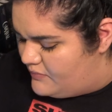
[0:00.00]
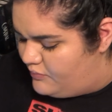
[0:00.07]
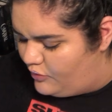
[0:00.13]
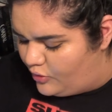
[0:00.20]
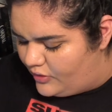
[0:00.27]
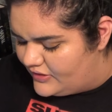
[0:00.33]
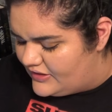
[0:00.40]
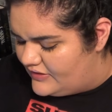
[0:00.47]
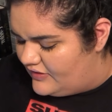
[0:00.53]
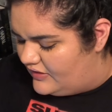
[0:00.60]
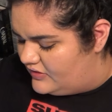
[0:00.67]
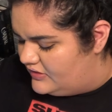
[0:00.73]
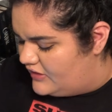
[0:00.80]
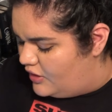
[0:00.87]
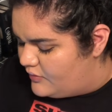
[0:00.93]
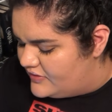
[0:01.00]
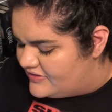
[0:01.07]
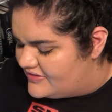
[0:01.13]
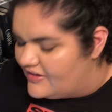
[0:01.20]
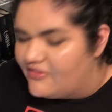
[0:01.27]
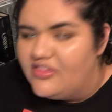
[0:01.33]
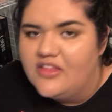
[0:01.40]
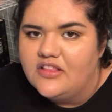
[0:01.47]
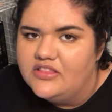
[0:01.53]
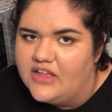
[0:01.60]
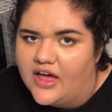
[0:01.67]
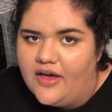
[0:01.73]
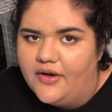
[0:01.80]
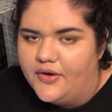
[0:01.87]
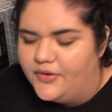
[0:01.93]
born in the lowest of the
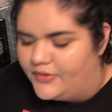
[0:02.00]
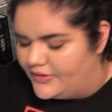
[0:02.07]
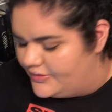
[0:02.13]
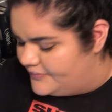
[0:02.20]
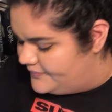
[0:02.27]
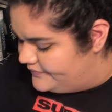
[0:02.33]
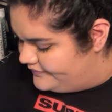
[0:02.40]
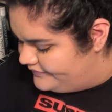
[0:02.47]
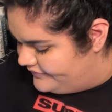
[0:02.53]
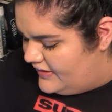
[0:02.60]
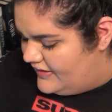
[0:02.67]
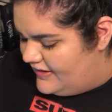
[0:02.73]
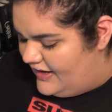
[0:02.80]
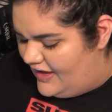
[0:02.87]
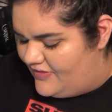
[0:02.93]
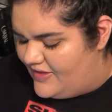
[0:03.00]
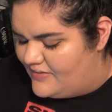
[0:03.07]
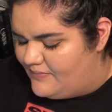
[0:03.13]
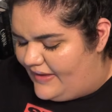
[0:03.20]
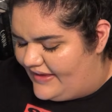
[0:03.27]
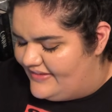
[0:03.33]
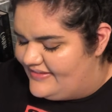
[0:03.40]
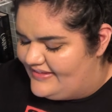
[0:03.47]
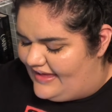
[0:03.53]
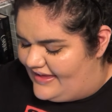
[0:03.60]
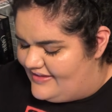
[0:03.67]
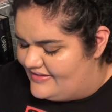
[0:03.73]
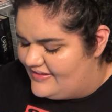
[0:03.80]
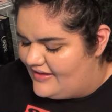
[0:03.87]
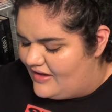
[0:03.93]
low." And then May
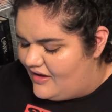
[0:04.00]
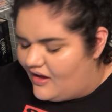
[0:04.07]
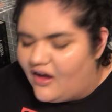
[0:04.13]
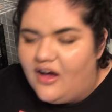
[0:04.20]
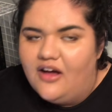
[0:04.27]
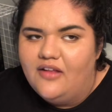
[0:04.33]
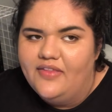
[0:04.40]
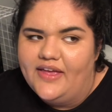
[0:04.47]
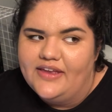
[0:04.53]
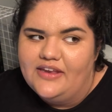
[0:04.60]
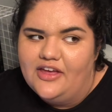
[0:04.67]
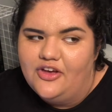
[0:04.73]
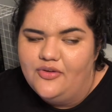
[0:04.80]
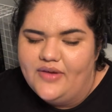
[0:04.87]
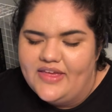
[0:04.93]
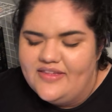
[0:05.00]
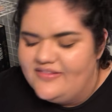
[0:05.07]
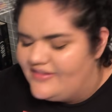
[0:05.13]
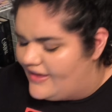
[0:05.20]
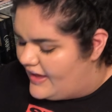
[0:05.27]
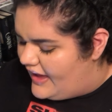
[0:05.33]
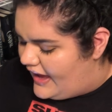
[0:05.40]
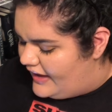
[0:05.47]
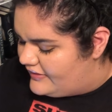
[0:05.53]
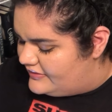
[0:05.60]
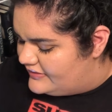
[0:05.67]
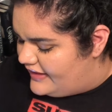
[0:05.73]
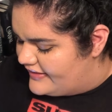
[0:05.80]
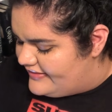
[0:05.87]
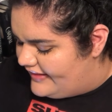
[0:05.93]
says, All I know is,
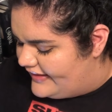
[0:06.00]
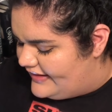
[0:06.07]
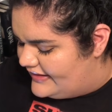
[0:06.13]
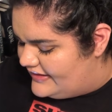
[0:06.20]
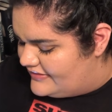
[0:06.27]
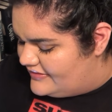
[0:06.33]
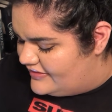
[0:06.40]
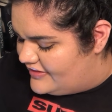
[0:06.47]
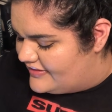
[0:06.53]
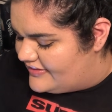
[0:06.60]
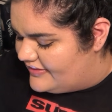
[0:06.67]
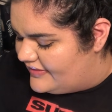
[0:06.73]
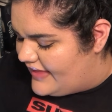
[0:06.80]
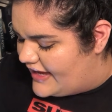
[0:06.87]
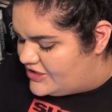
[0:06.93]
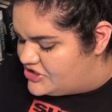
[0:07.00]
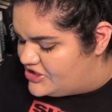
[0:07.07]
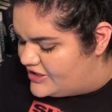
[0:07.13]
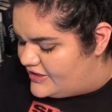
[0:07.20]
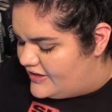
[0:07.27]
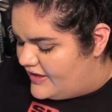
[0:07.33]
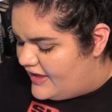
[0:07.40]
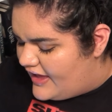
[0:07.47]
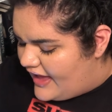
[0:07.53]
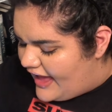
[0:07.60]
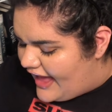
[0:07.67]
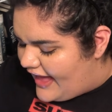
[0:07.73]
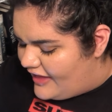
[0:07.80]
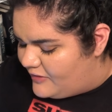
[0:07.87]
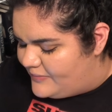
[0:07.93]
unless I get into the selection,
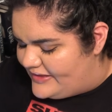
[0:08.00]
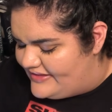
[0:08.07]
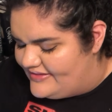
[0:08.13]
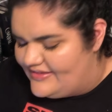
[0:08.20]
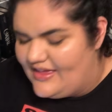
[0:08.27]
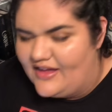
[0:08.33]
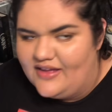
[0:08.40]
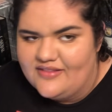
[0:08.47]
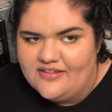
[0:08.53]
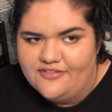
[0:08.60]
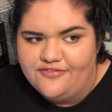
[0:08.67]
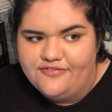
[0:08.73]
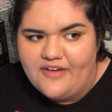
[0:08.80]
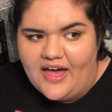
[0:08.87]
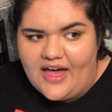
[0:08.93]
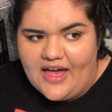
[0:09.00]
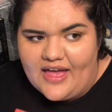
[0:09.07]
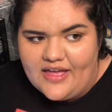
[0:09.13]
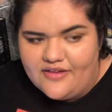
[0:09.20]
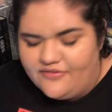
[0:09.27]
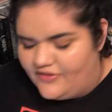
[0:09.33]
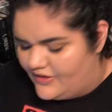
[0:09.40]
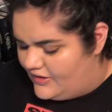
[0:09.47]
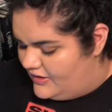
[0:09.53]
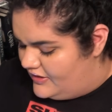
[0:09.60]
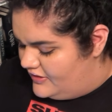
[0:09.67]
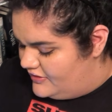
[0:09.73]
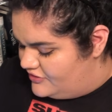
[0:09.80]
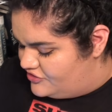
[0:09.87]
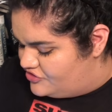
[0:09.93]
I'll be stuck as a five,
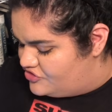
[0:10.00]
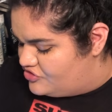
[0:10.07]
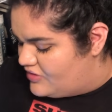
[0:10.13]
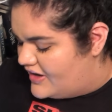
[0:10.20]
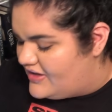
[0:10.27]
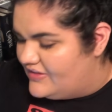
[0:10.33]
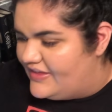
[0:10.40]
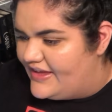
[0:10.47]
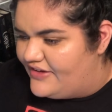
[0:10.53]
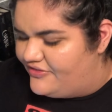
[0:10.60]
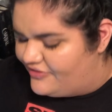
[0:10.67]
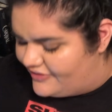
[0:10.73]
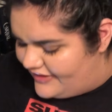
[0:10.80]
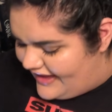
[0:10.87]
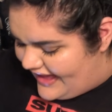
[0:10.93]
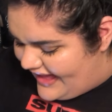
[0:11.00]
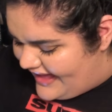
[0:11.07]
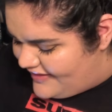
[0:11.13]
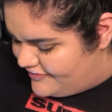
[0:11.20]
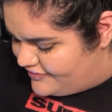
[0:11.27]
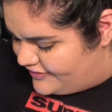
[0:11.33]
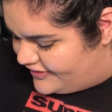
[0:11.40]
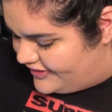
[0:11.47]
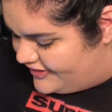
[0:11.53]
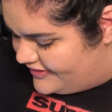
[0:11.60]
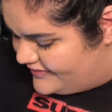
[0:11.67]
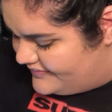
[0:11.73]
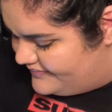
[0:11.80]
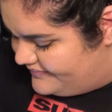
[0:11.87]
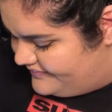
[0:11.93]
struggling forever.